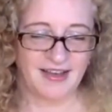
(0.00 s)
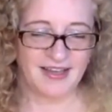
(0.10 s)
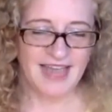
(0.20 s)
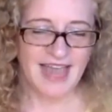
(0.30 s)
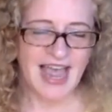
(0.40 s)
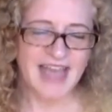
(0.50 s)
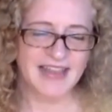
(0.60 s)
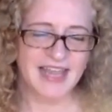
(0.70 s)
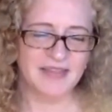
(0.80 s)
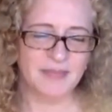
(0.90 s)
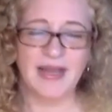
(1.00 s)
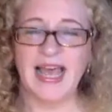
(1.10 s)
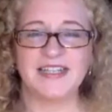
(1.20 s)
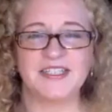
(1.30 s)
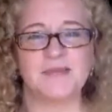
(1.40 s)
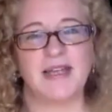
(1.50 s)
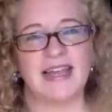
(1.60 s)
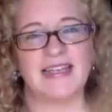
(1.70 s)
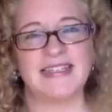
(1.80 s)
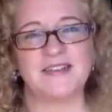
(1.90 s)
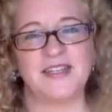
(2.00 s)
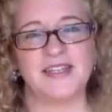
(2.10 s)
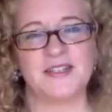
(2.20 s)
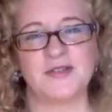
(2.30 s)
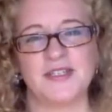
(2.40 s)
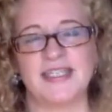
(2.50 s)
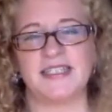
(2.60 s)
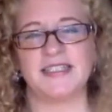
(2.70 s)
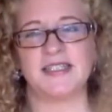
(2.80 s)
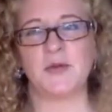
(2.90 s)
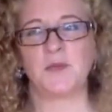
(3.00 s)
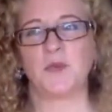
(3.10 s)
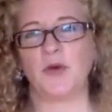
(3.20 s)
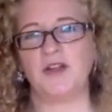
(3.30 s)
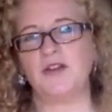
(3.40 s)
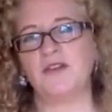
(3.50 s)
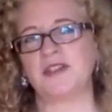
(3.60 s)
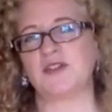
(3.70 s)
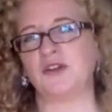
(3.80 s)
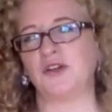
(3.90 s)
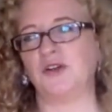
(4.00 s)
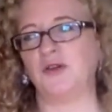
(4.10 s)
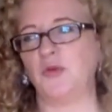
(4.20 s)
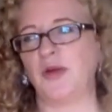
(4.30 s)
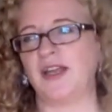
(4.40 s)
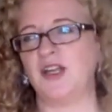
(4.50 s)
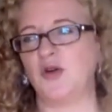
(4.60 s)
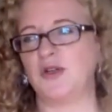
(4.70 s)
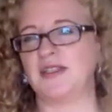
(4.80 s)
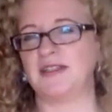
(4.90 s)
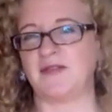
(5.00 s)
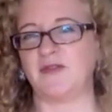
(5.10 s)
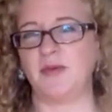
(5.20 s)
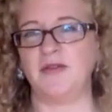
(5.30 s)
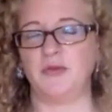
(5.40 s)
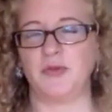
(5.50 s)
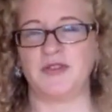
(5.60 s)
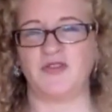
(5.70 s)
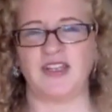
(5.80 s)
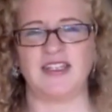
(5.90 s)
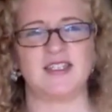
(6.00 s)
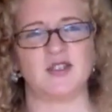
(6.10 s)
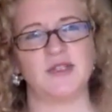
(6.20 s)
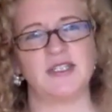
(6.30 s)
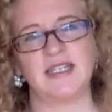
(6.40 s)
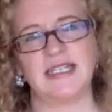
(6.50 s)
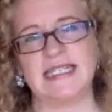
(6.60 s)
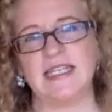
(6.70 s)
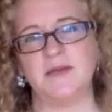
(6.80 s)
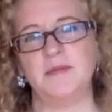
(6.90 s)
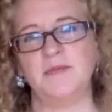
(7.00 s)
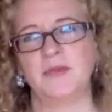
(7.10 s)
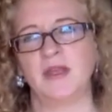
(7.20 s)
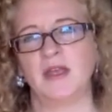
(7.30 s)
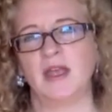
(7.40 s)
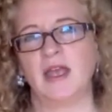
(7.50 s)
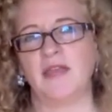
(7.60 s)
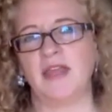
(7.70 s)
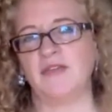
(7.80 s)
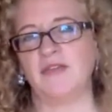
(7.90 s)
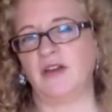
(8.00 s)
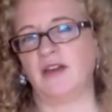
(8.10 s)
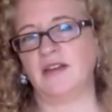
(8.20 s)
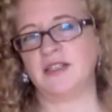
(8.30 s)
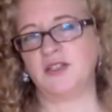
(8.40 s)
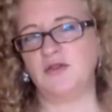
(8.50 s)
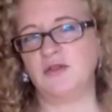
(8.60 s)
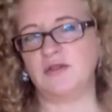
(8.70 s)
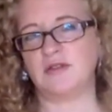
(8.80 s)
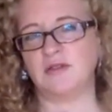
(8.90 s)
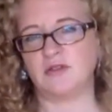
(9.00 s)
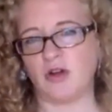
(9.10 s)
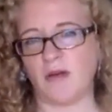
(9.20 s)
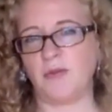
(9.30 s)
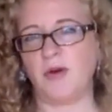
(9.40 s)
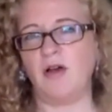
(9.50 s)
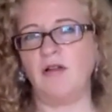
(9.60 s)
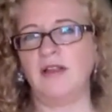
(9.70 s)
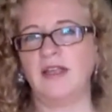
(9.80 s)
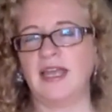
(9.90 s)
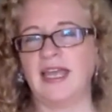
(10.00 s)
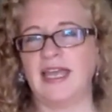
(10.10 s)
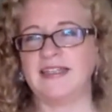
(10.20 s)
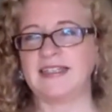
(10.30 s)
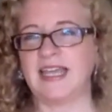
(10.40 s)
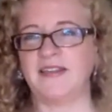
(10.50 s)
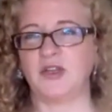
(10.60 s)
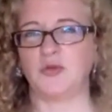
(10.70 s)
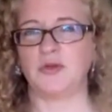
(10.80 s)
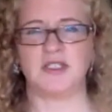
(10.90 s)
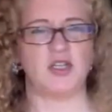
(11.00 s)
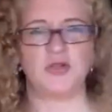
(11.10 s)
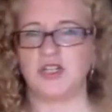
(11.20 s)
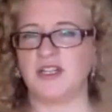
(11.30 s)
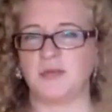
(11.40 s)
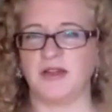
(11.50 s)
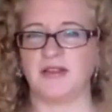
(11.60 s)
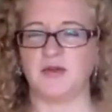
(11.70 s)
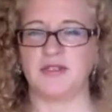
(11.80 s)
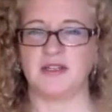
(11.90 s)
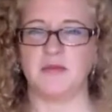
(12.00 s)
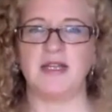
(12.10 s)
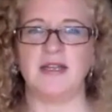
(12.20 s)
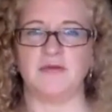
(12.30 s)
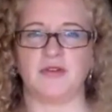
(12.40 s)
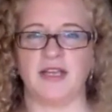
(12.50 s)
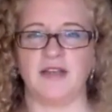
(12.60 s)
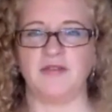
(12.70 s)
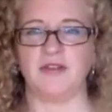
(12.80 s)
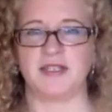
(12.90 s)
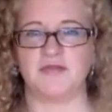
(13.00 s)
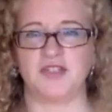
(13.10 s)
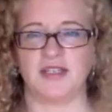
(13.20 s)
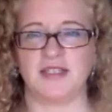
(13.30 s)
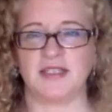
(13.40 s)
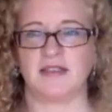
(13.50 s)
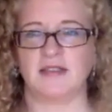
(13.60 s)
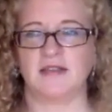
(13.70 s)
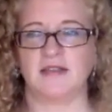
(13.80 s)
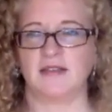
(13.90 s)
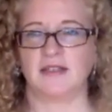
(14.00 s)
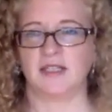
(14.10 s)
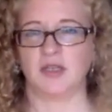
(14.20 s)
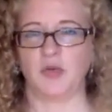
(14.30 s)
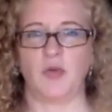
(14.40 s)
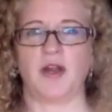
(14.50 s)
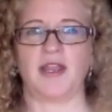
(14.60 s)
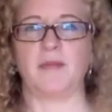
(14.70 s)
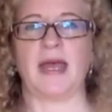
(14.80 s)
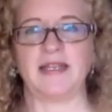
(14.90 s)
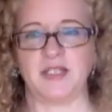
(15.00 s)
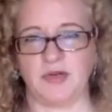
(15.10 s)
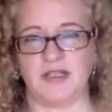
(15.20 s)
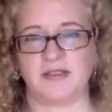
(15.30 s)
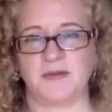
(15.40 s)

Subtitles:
Yeah, my last little thing I just want to say is, when you're in the circle, what I noticed is everybody was feeling so much like a team that if a student dropped the ball, it's like there was no judgment. There was an immediate forgiveness of just, we want to get back to it.